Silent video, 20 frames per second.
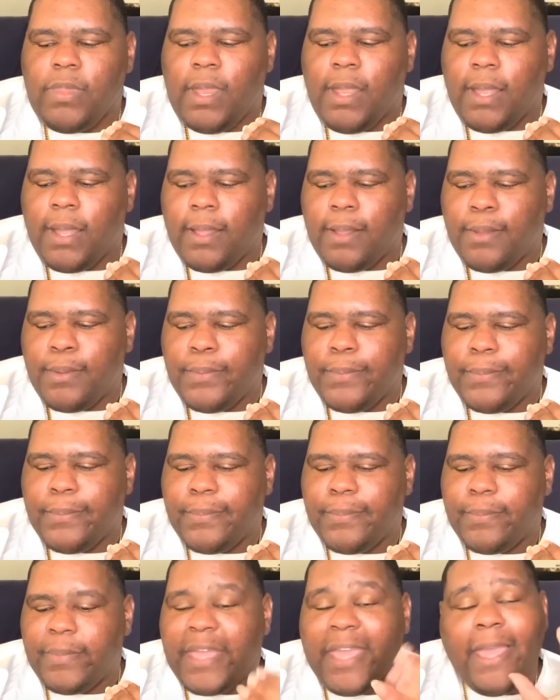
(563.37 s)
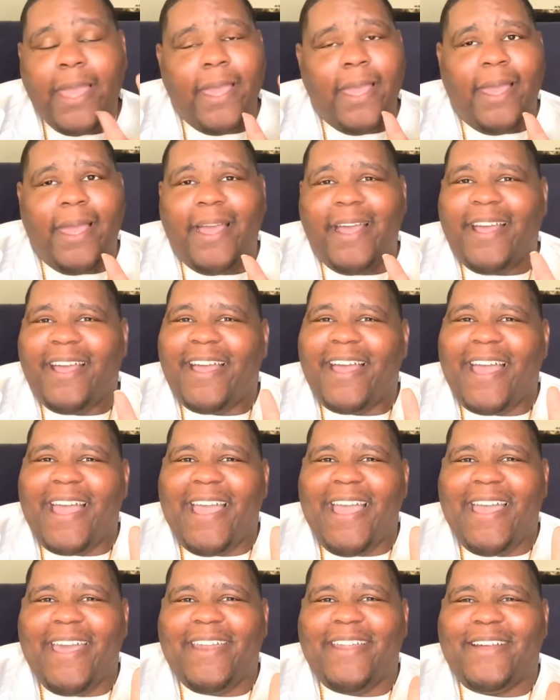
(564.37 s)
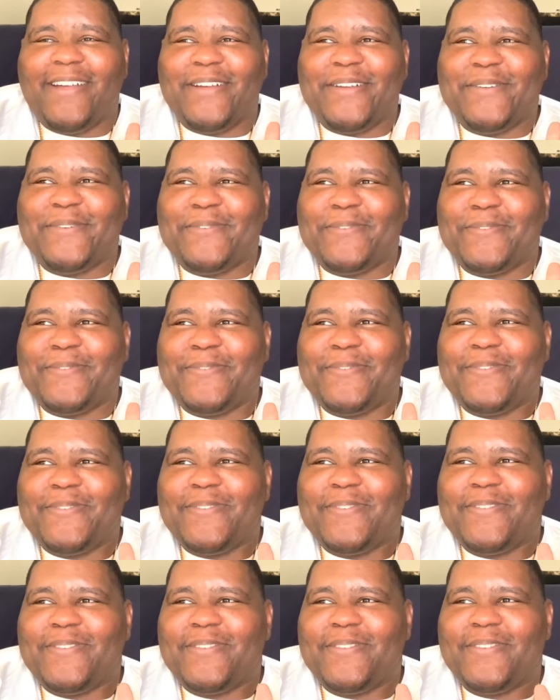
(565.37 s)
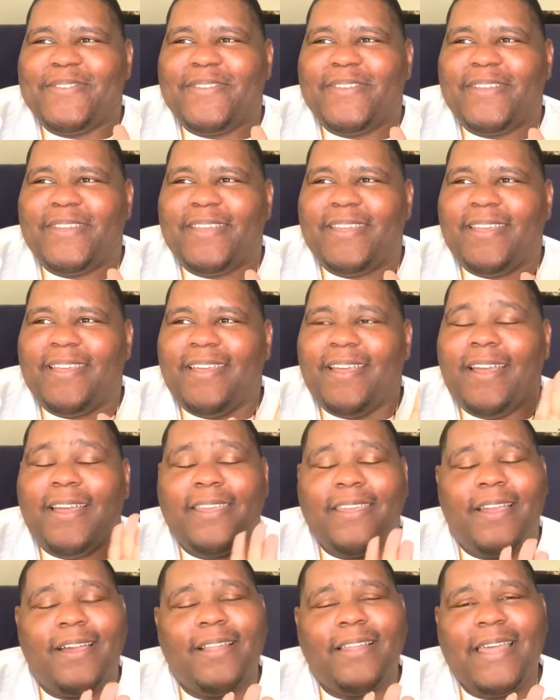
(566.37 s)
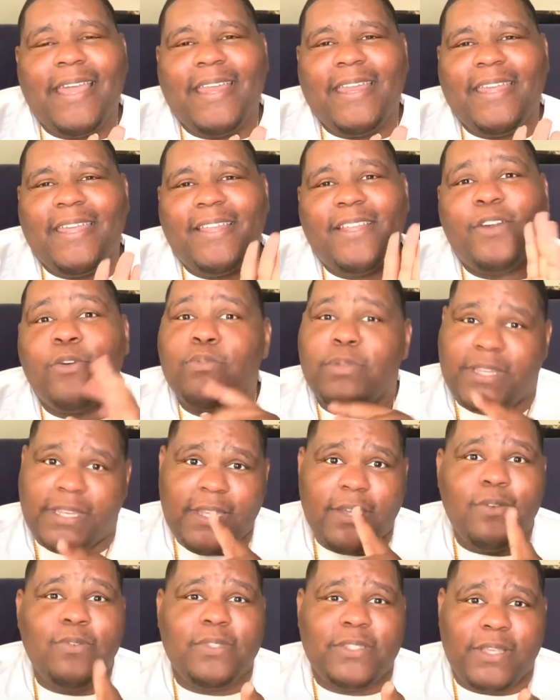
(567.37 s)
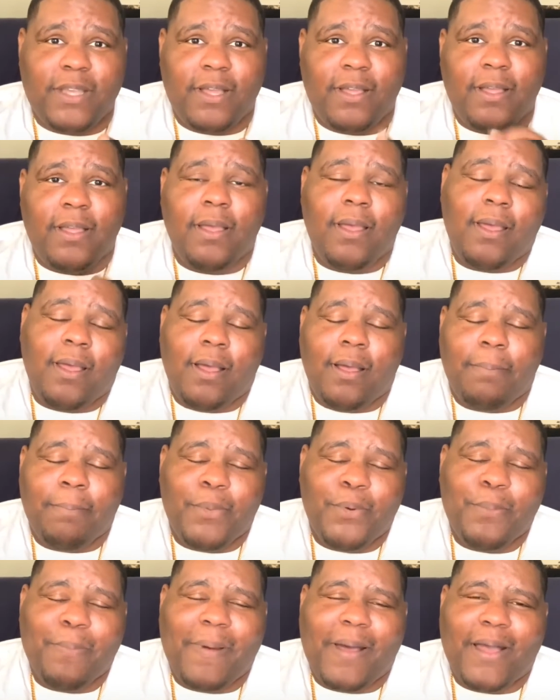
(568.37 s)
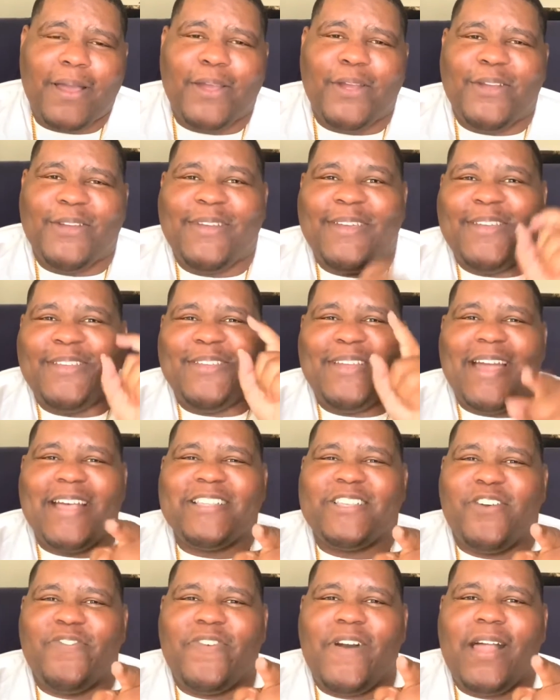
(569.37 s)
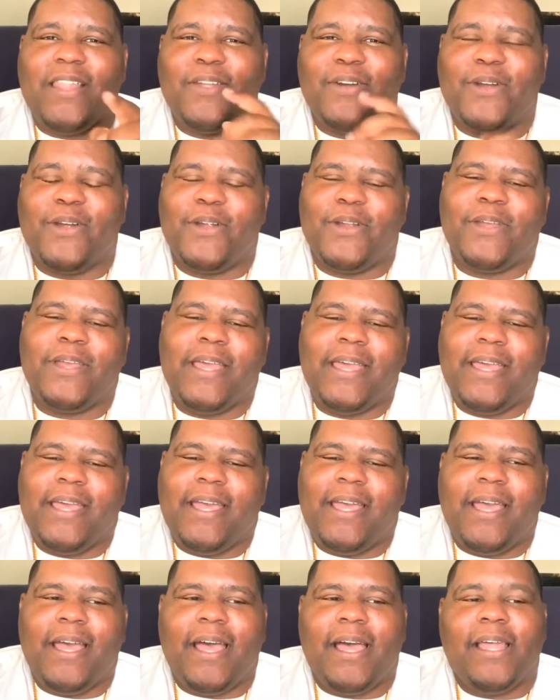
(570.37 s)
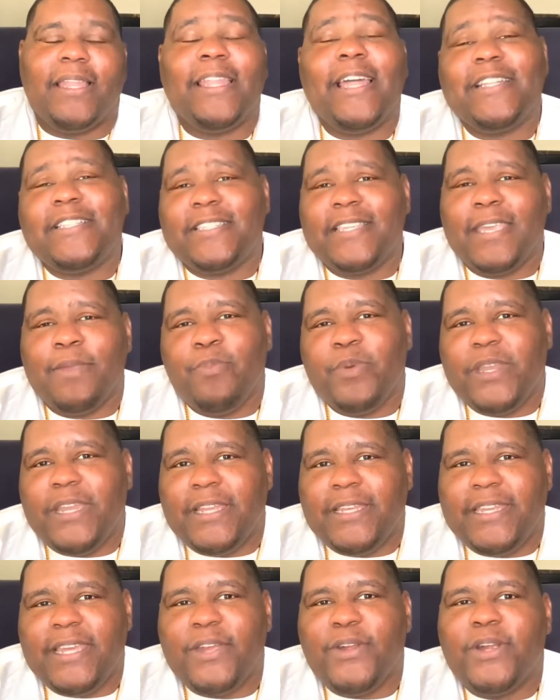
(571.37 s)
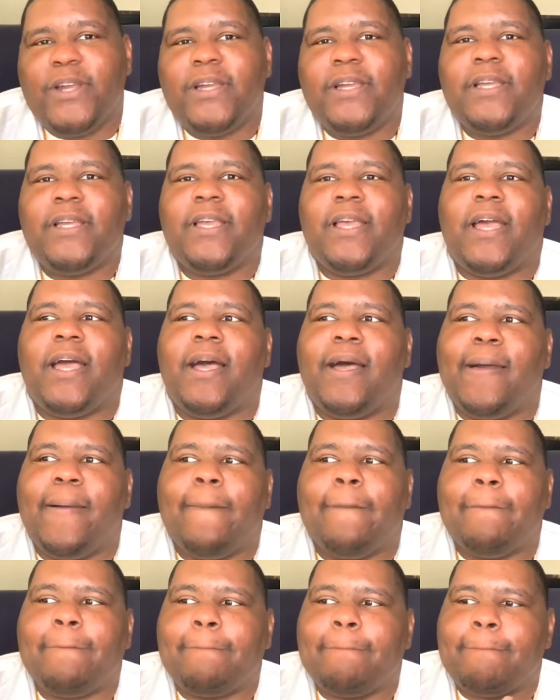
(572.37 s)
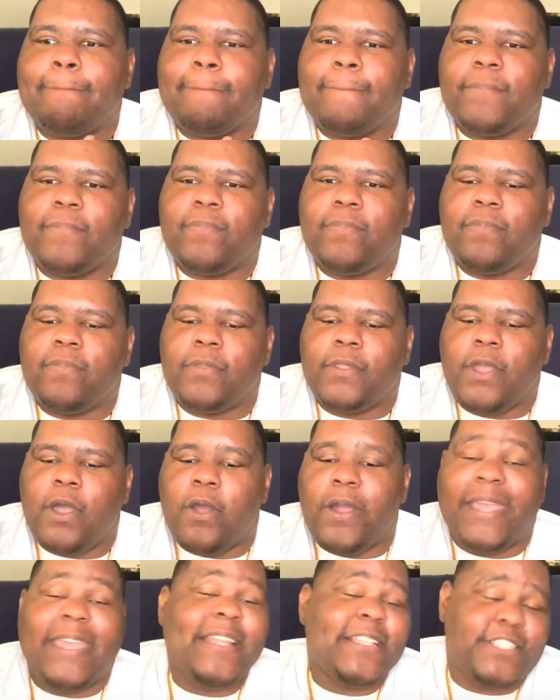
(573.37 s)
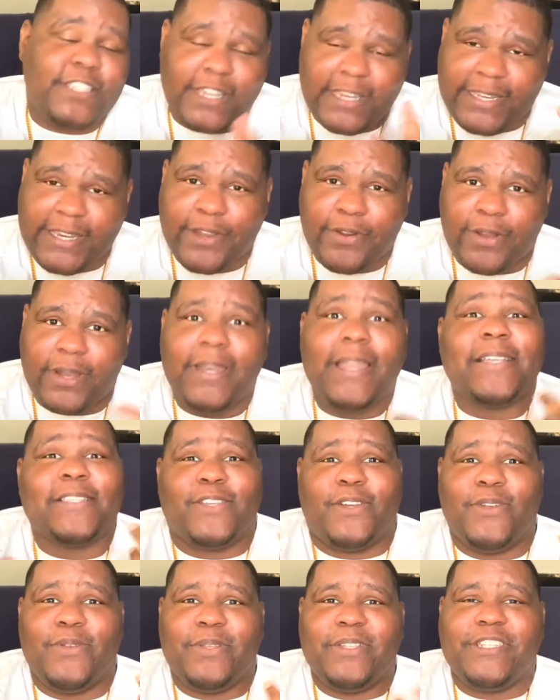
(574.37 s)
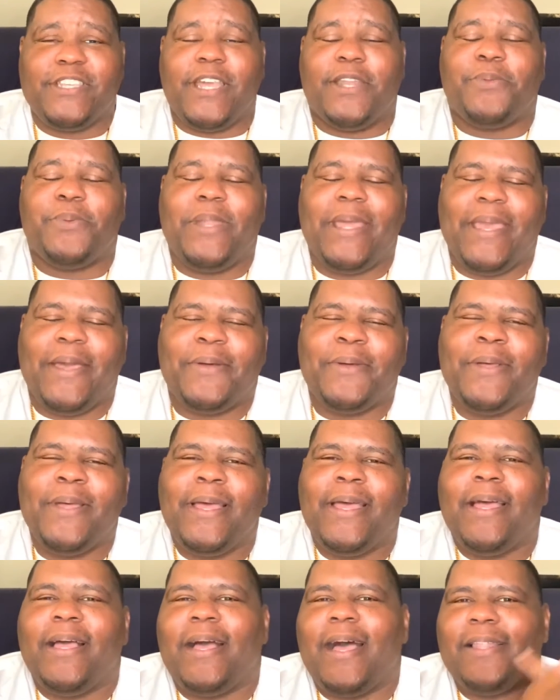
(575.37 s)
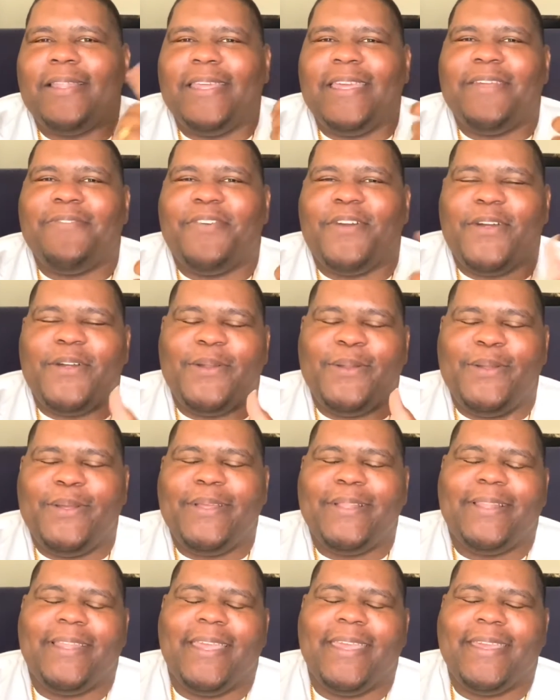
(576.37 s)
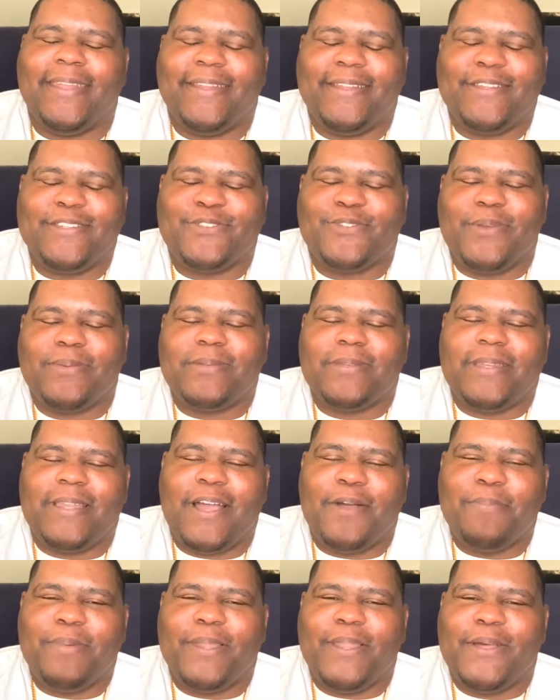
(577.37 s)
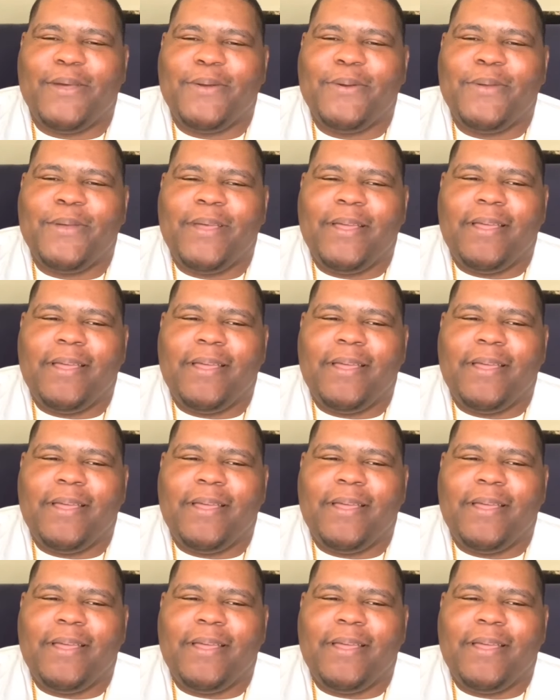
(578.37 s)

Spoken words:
I had a young lady who's a mukbanger. You guys go follow her. Let's Eat with Nadira, or It's Nadira, that's her channel now. I'll leave her link in the description down below.